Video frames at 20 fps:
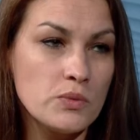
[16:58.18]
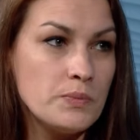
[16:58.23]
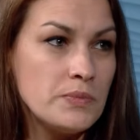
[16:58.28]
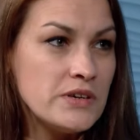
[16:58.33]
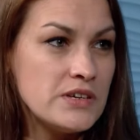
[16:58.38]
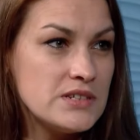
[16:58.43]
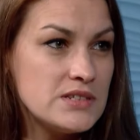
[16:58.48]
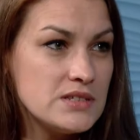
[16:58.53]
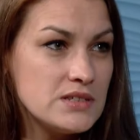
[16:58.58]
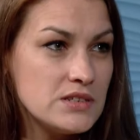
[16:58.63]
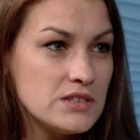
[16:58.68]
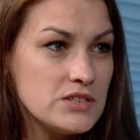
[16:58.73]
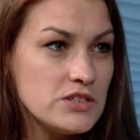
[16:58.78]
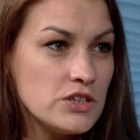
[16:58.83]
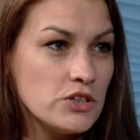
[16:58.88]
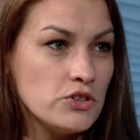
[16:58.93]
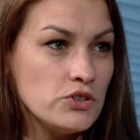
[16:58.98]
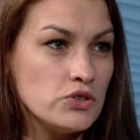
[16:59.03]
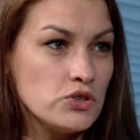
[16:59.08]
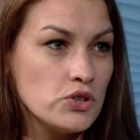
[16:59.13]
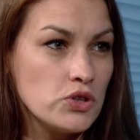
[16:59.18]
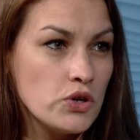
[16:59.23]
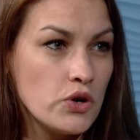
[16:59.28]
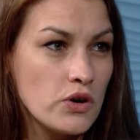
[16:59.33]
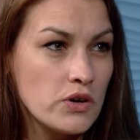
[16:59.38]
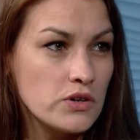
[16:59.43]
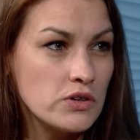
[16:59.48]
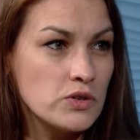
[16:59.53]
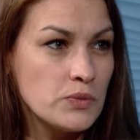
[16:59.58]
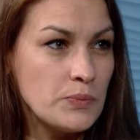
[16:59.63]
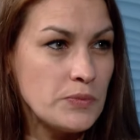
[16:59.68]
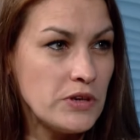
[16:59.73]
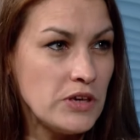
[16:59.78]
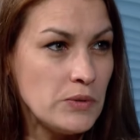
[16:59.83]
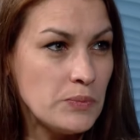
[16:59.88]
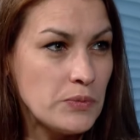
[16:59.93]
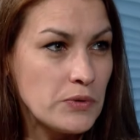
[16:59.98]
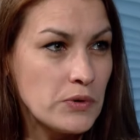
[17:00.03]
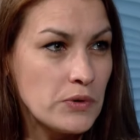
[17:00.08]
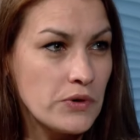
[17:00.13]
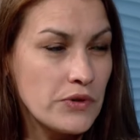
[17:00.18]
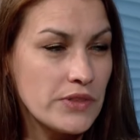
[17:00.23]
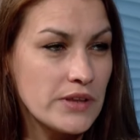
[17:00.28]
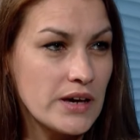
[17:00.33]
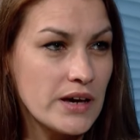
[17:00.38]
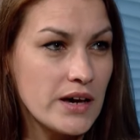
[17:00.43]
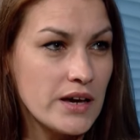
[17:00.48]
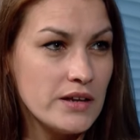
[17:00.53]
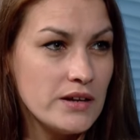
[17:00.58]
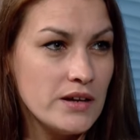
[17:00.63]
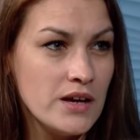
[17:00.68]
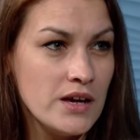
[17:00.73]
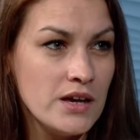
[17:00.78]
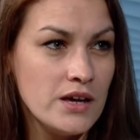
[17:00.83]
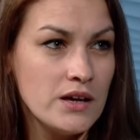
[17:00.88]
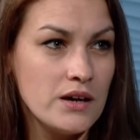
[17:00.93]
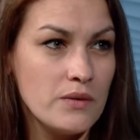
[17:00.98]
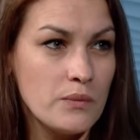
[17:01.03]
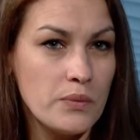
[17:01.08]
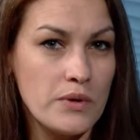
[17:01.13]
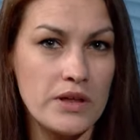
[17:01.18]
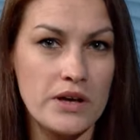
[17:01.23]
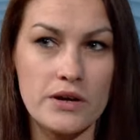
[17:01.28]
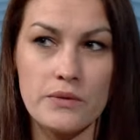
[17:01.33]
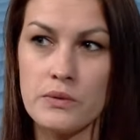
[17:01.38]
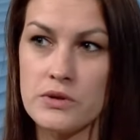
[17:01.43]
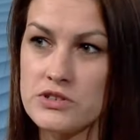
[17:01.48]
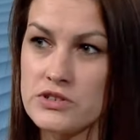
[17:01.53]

business and your local people that, like we